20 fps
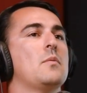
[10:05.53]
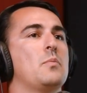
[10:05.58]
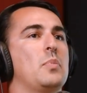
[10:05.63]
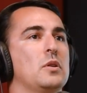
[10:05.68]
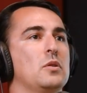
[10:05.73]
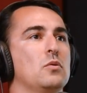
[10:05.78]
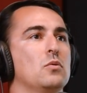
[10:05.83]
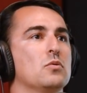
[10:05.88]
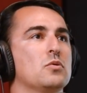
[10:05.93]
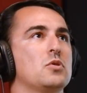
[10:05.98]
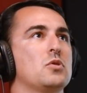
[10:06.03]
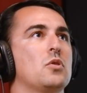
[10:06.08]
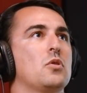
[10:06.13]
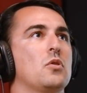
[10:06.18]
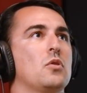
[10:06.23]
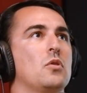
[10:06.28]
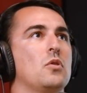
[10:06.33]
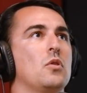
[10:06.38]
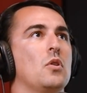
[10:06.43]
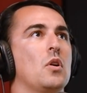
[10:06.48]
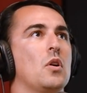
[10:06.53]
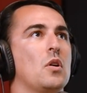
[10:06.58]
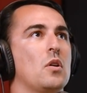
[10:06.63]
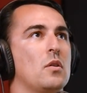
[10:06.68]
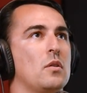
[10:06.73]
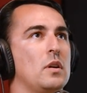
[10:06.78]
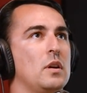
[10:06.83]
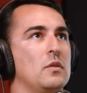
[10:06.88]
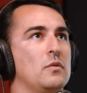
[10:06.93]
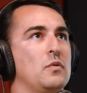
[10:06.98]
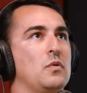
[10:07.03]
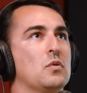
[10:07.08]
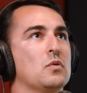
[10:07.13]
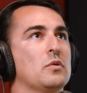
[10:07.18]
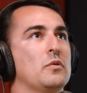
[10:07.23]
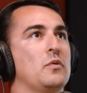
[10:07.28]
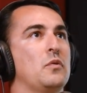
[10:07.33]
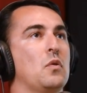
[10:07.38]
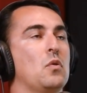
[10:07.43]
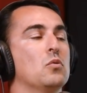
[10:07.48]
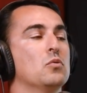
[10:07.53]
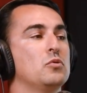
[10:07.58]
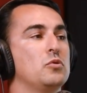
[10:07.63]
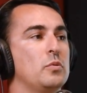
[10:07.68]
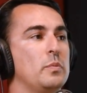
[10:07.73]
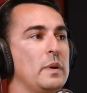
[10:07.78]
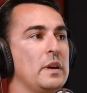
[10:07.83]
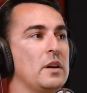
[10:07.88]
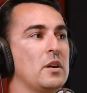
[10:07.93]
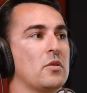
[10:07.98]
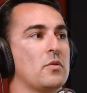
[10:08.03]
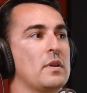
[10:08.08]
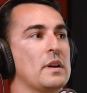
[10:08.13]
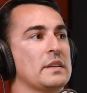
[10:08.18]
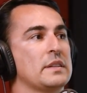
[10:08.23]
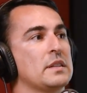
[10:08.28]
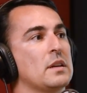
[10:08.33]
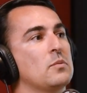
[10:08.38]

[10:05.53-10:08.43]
but also for the fall to be correct,